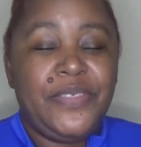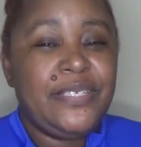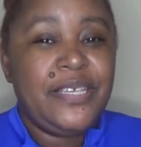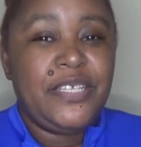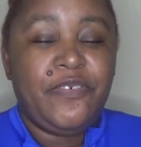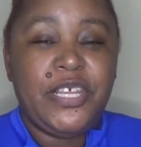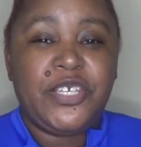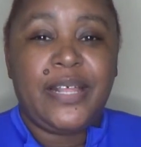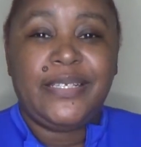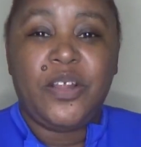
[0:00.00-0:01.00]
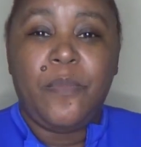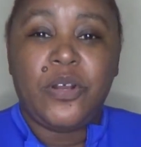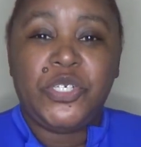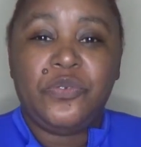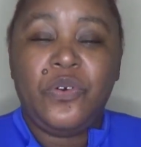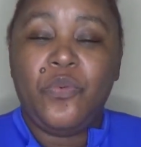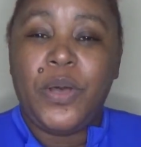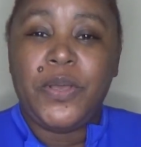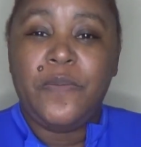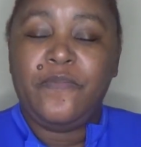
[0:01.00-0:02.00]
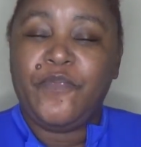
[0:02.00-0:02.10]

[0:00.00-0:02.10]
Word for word: This is Vanisha Alexander Marshall. Welcome.